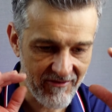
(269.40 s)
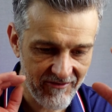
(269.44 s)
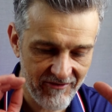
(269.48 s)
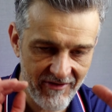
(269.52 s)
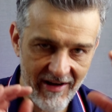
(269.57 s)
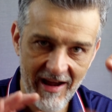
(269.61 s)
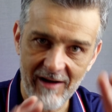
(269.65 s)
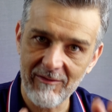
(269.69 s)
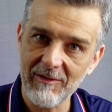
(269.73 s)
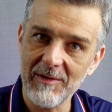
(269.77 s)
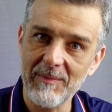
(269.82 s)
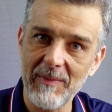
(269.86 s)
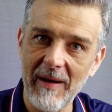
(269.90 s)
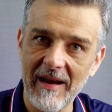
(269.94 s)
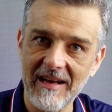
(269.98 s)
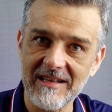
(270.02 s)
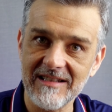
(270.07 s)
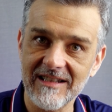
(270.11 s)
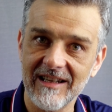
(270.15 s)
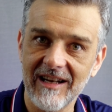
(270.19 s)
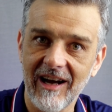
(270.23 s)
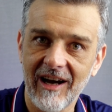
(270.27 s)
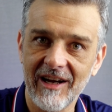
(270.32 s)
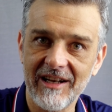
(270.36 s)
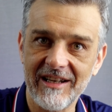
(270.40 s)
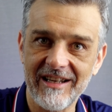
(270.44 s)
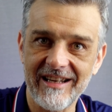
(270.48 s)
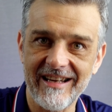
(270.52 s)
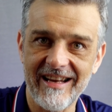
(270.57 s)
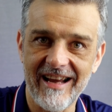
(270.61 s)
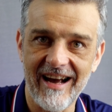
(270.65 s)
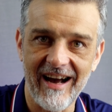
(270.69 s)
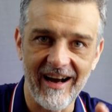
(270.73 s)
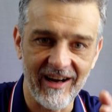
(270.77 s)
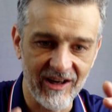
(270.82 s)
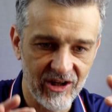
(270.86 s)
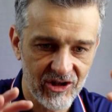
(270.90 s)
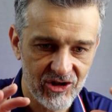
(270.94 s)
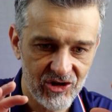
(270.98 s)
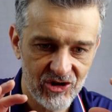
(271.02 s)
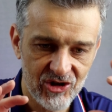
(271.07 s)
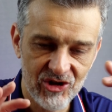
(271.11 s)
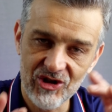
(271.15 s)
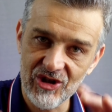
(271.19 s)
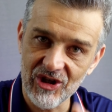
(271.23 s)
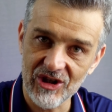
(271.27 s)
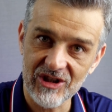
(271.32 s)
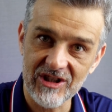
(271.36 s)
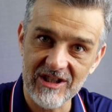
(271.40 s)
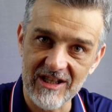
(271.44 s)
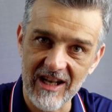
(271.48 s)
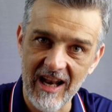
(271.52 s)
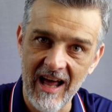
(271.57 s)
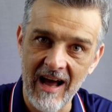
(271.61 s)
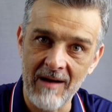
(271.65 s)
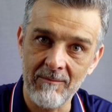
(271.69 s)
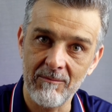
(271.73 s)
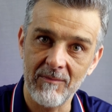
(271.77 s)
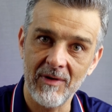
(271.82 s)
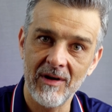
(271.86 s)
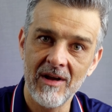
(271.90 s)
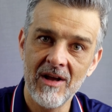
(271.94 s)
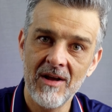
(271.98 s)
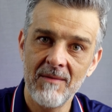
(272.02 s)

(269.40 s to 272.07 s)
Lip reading: very basic idea, just lamp,